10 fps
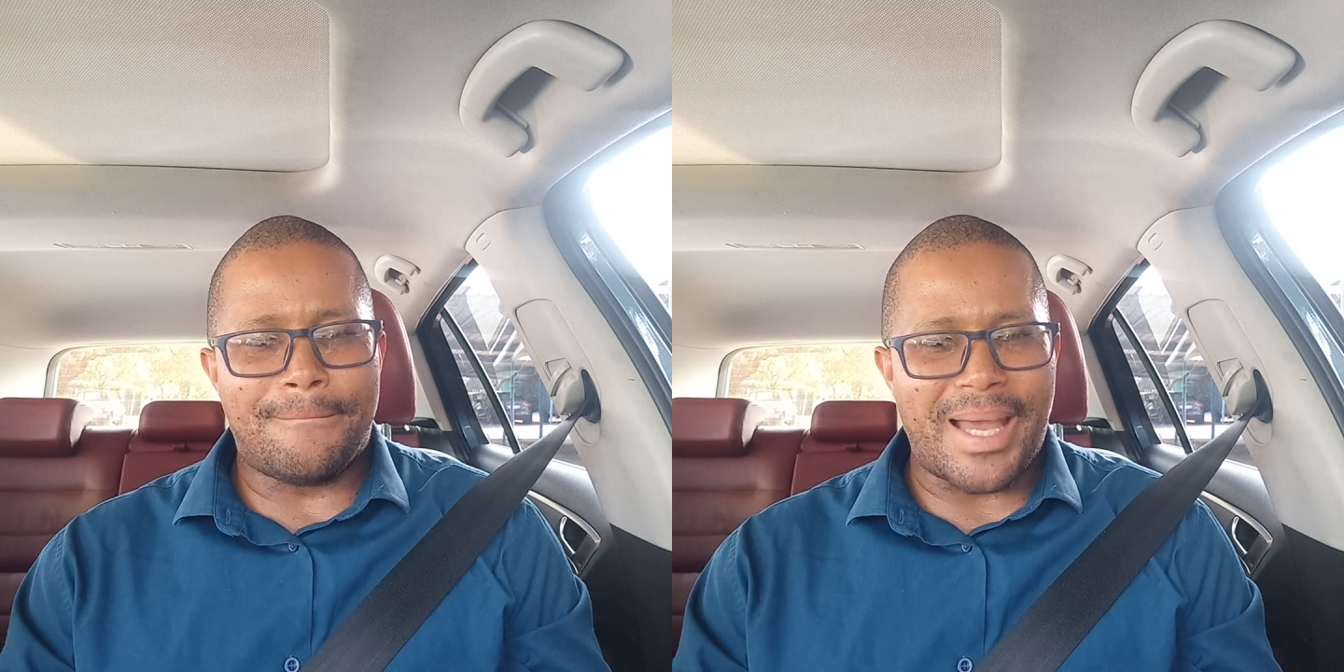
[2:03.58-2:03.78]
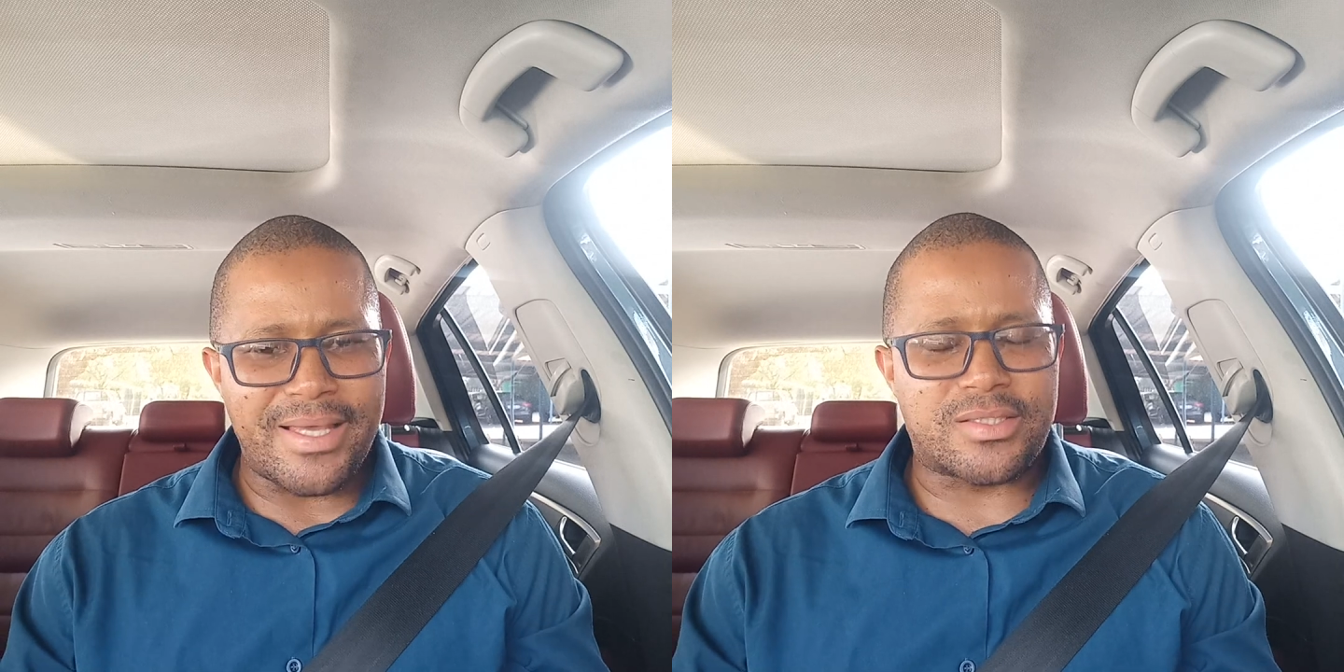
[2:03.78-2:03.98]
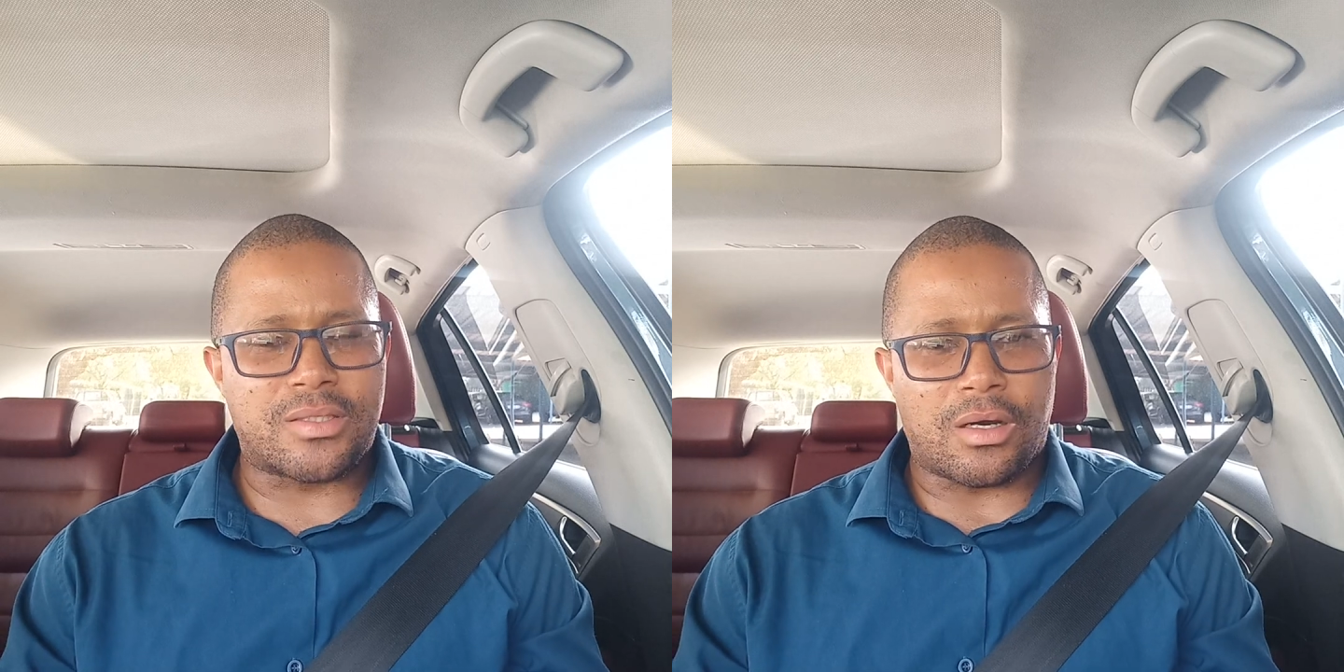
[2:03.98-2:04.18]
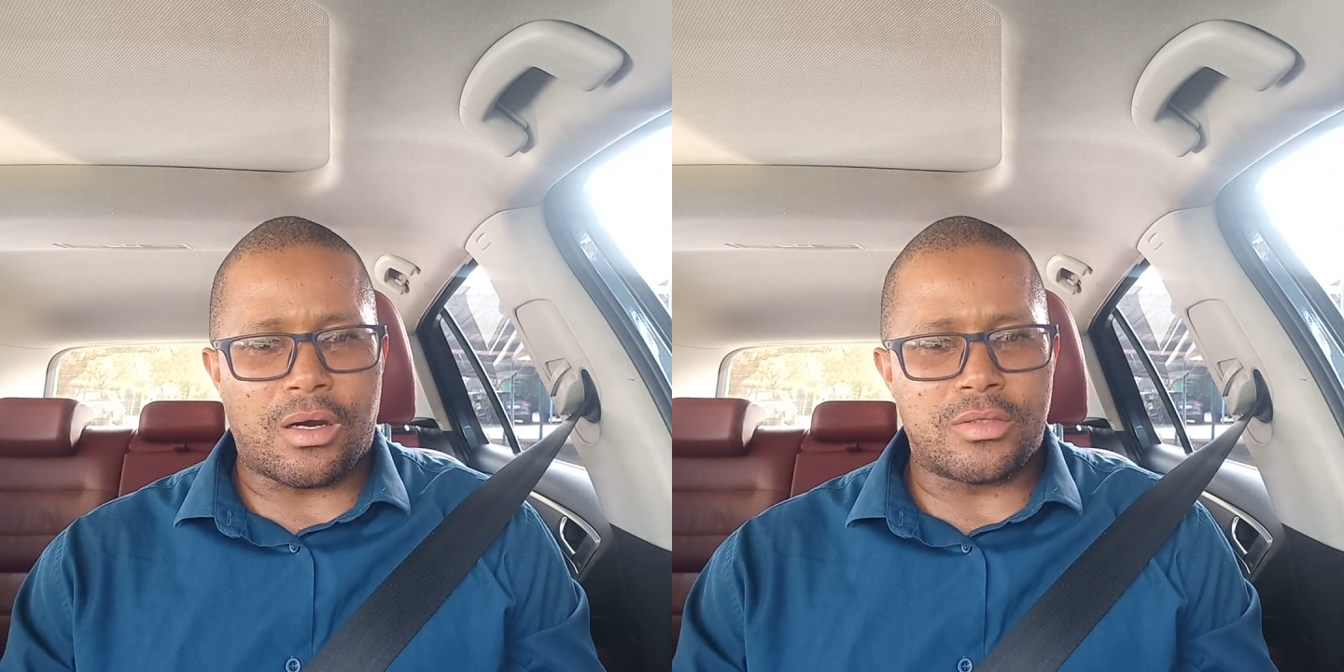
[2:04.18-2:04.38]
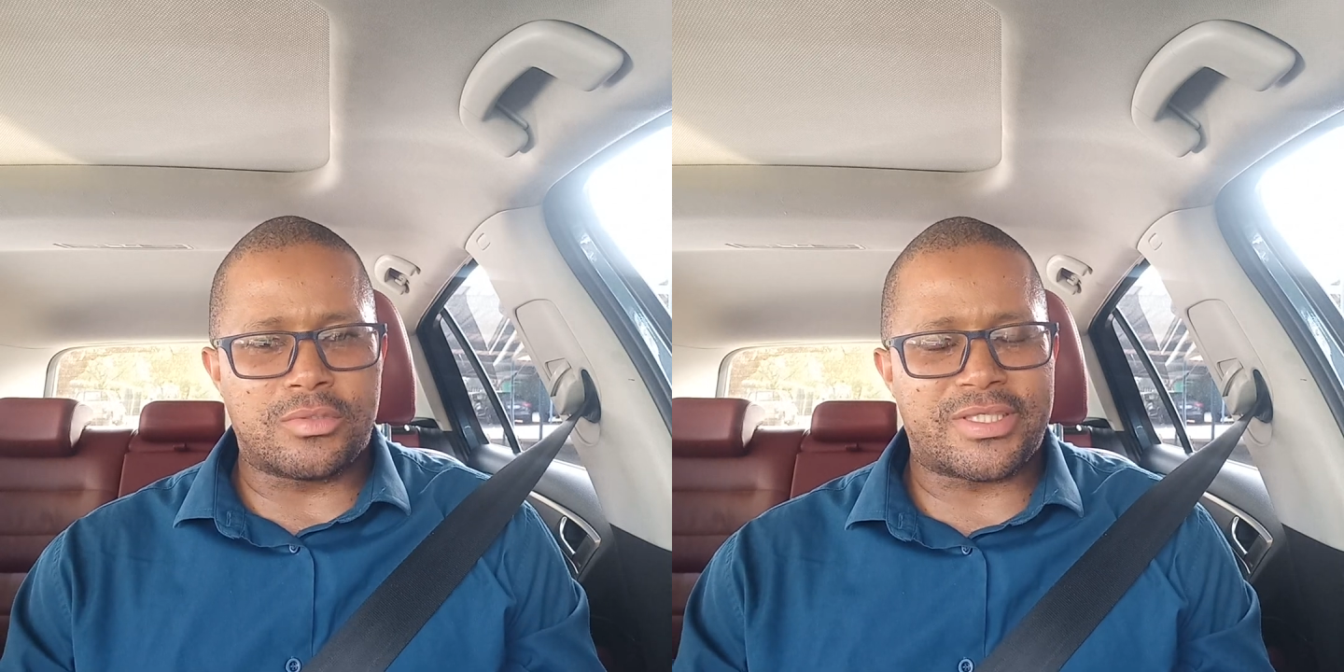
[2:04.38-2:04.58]
based
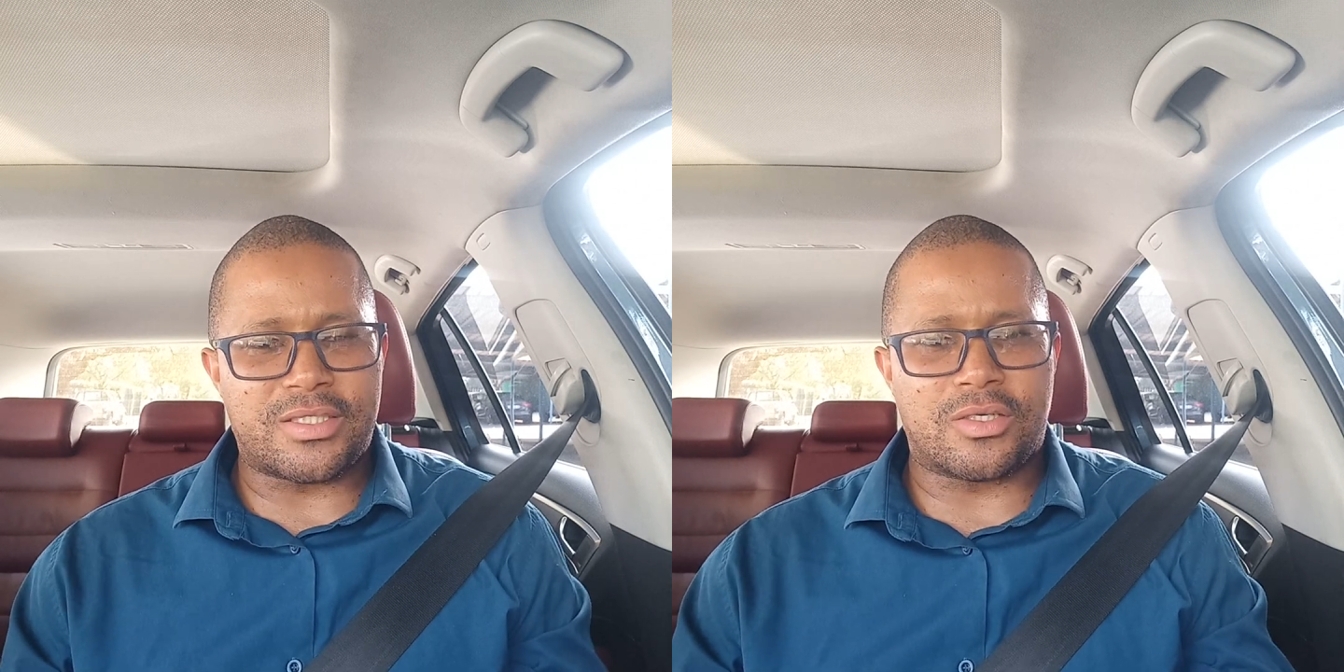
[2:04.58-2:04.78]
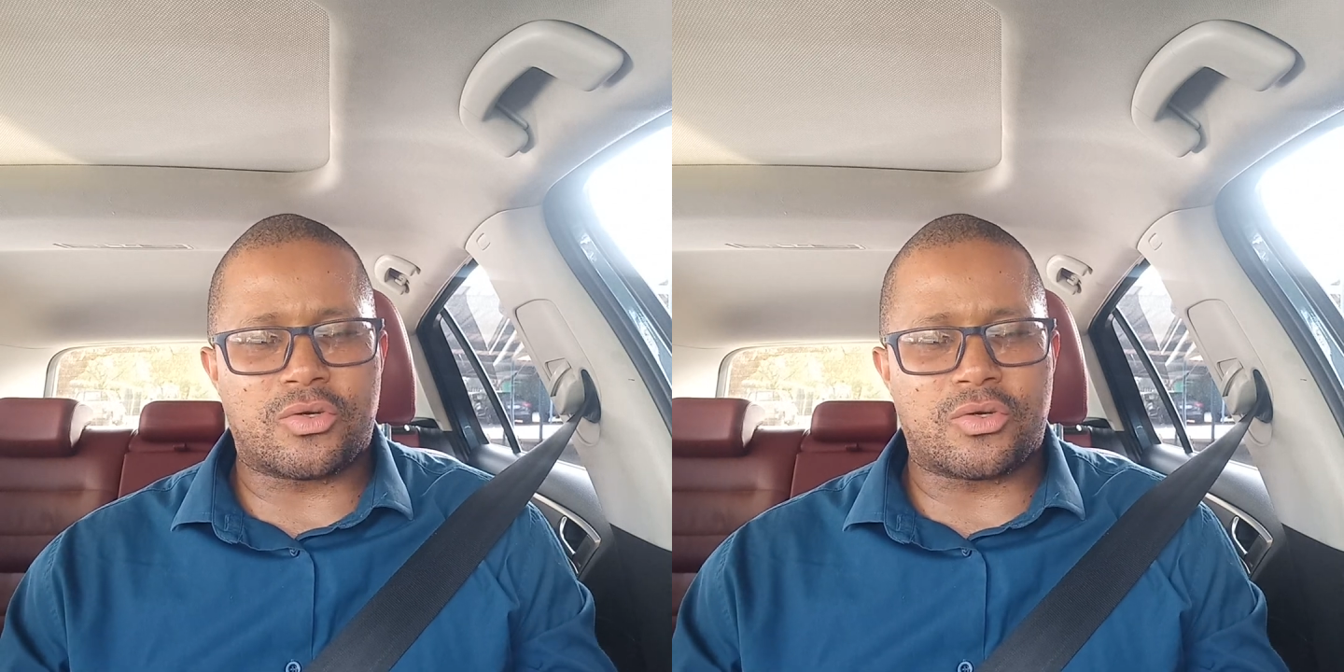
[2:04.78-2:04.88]
on certain